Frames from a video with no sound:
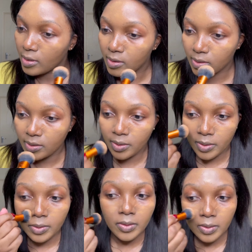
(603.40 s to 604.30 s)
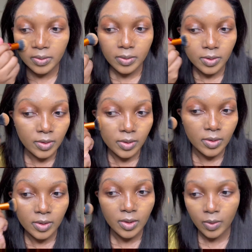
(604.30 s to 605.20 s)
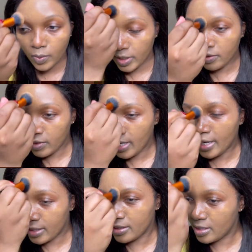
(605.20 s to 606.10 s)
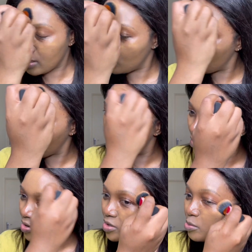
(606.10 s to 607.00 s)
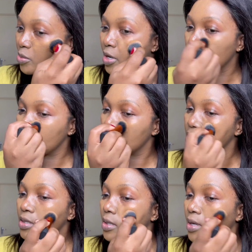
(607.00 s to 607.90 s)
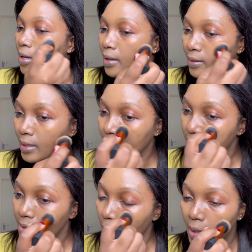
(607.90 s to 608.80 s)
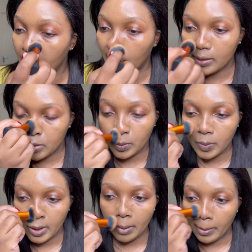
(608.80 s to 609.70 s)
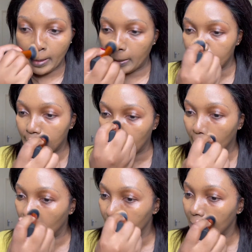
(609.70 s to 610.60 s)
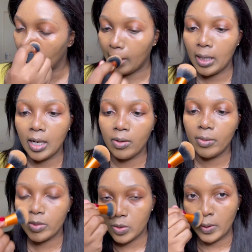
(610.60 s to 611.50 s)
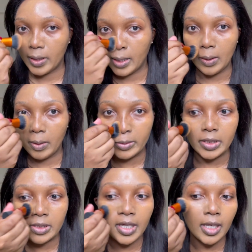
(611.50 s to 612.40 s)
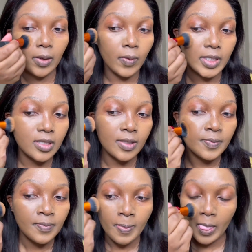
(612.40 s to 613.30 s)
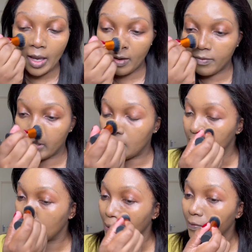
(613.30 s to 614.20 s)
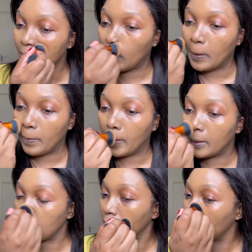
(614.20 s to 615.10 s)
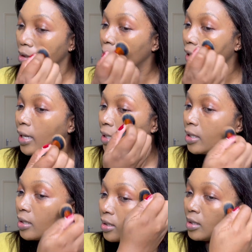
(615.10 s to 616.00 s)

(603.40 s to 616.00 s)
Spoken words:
So whatever excess you have on your brush, that's the one that you would apply to your nose, like how I'm doing now. I'm just taking what's ever it's left on the brush. I'm not applying